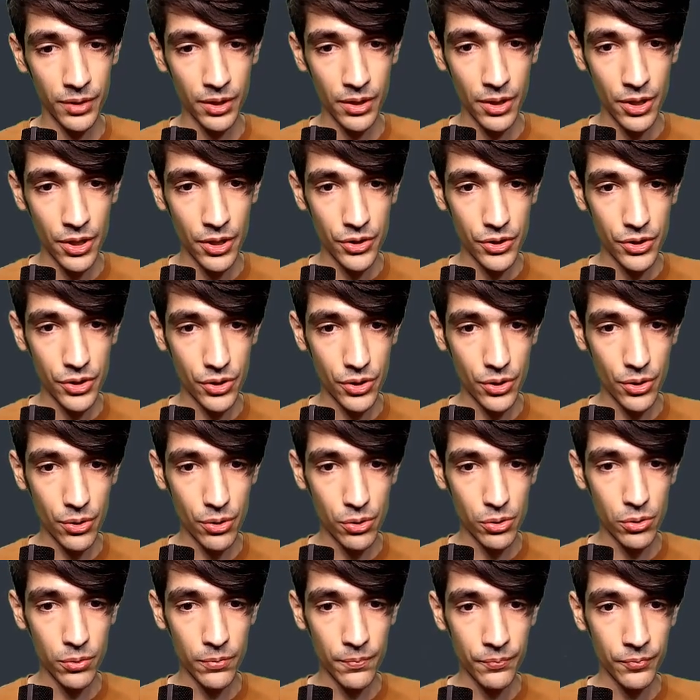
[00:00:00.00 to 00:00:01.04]

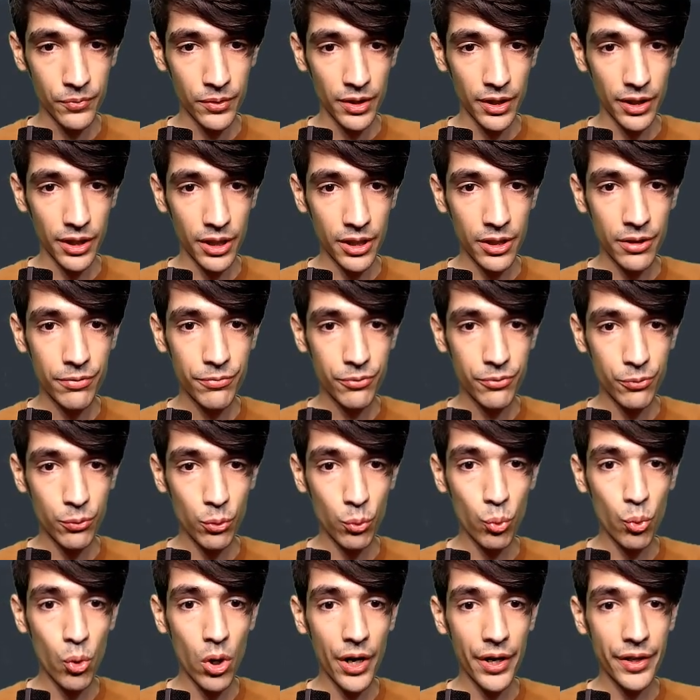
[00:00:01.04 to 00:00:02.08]
So if
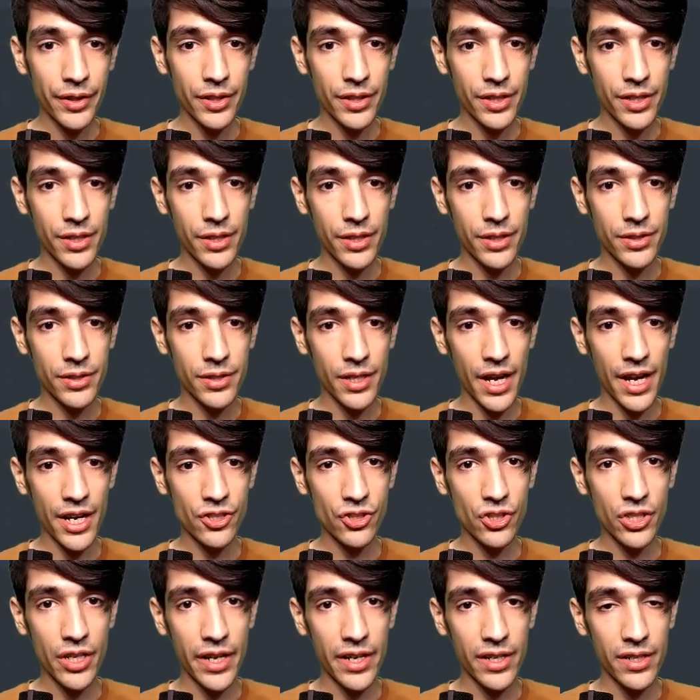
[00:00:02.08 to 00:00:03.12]
white is
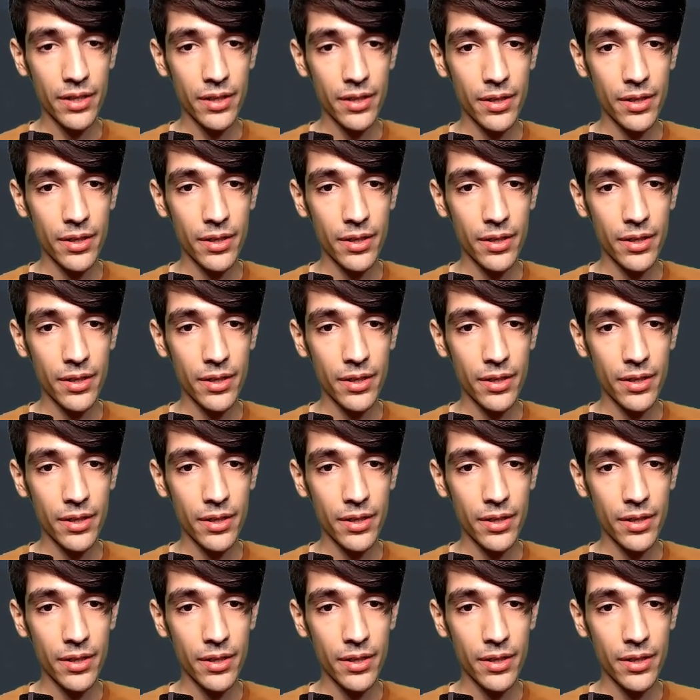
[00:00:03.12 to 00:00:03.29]
hashtag